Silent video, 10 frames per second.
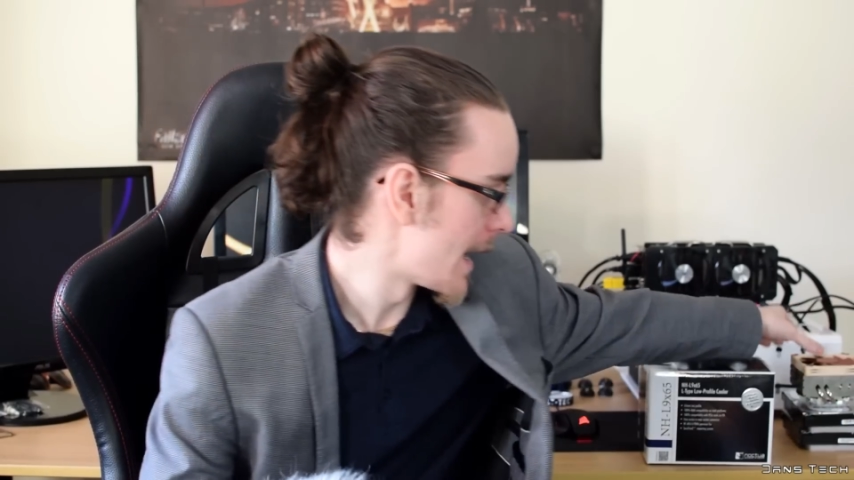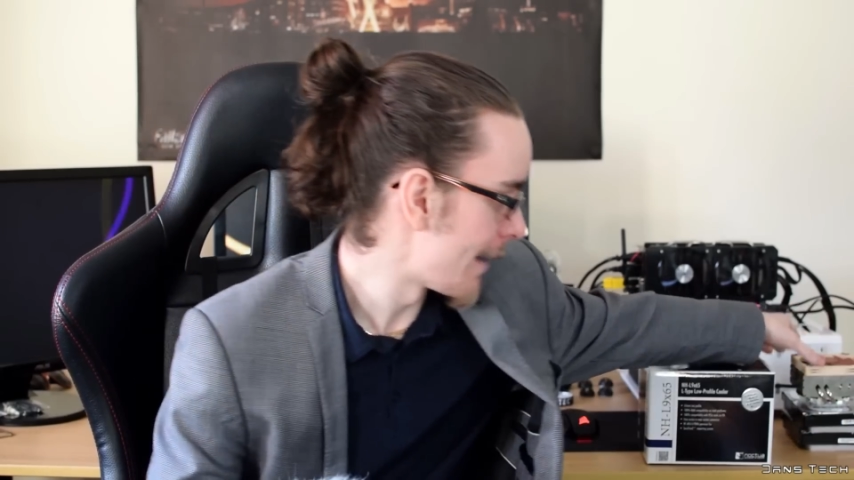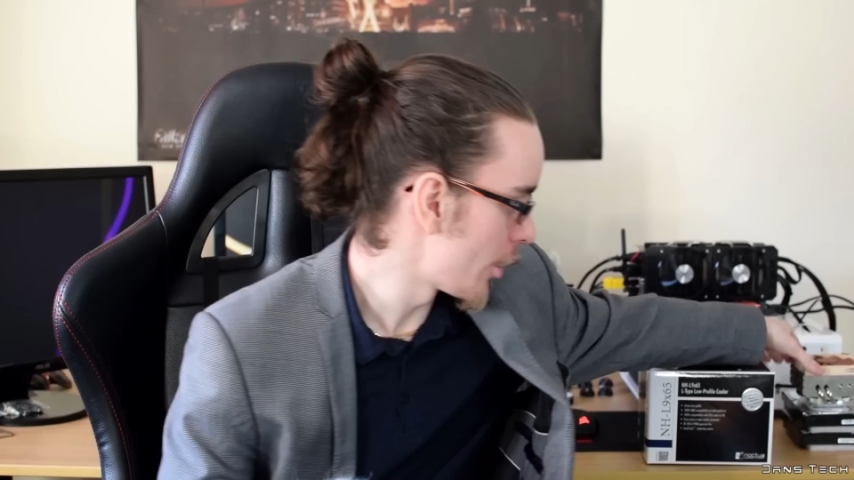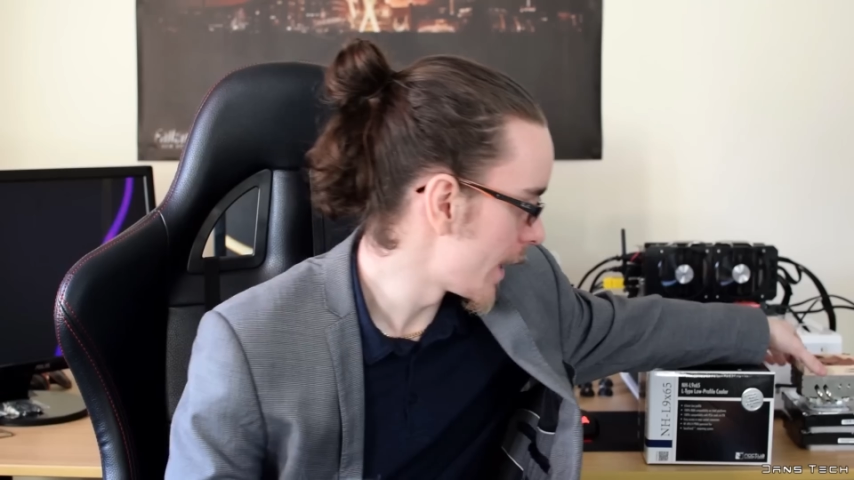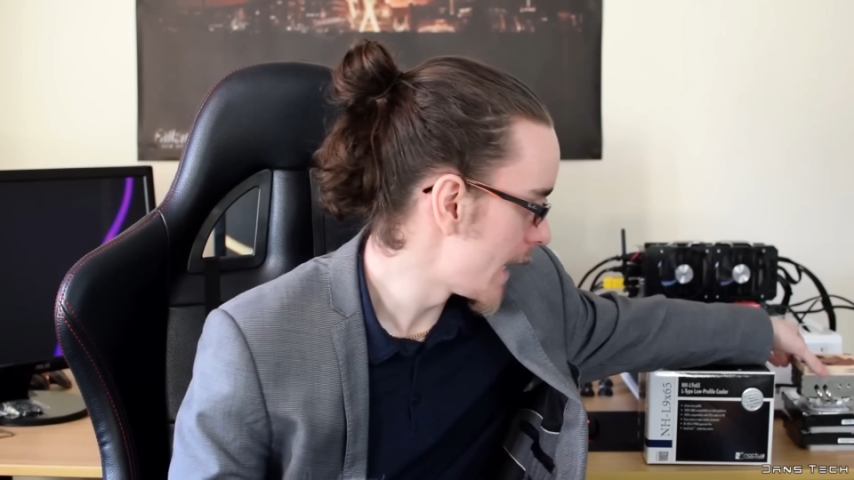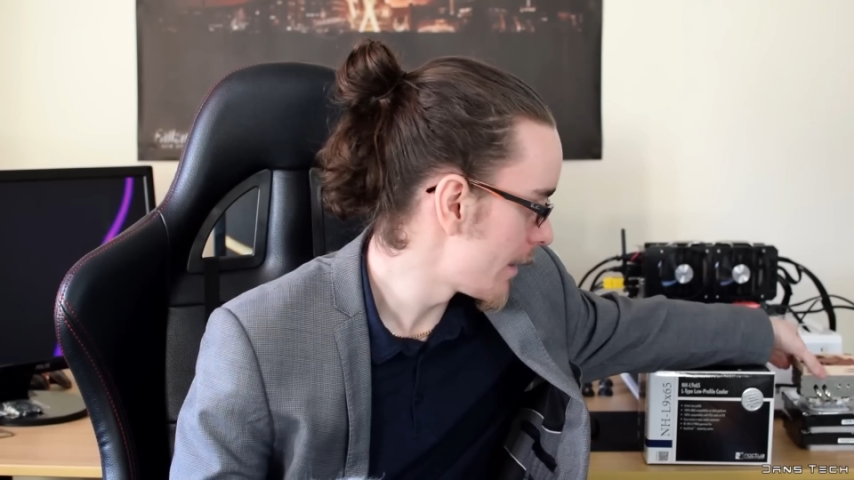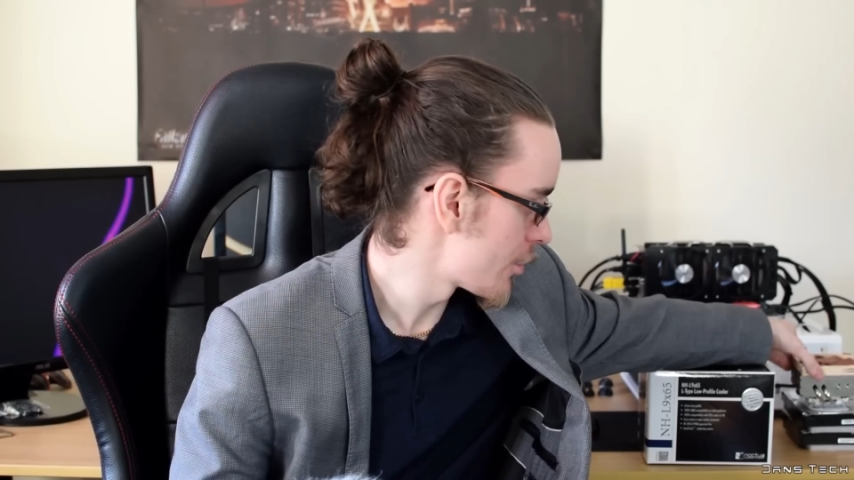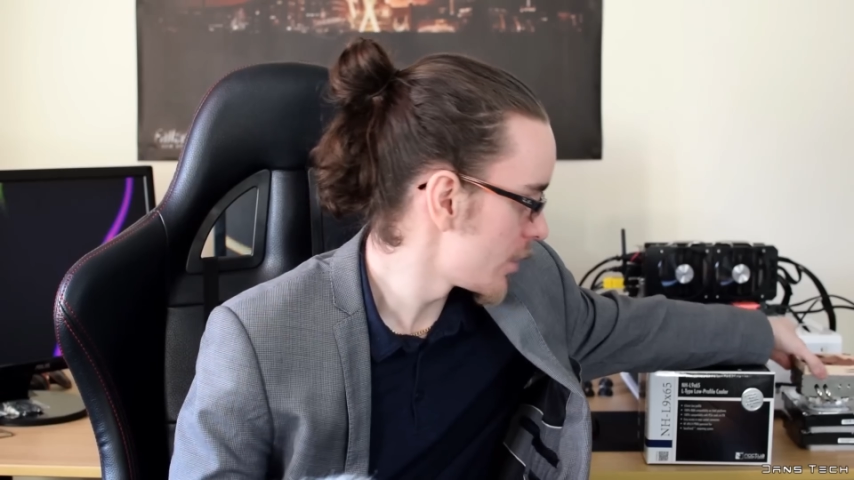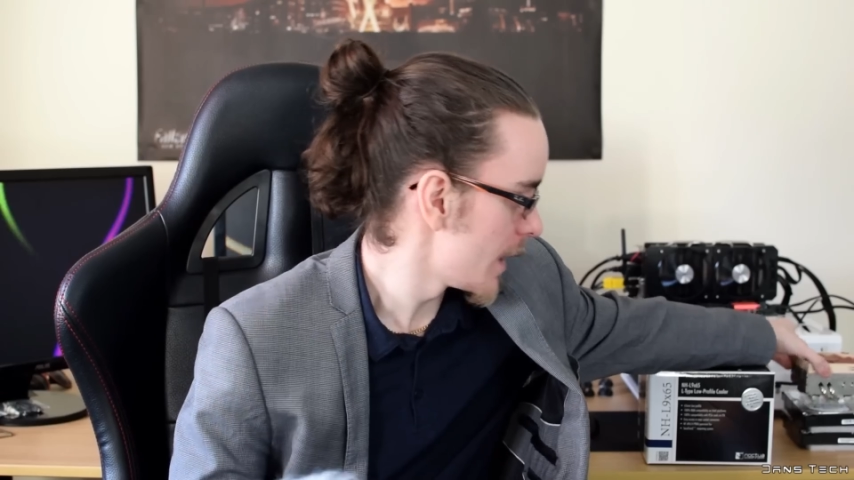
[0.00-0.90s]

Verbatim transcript: I've got it here actually.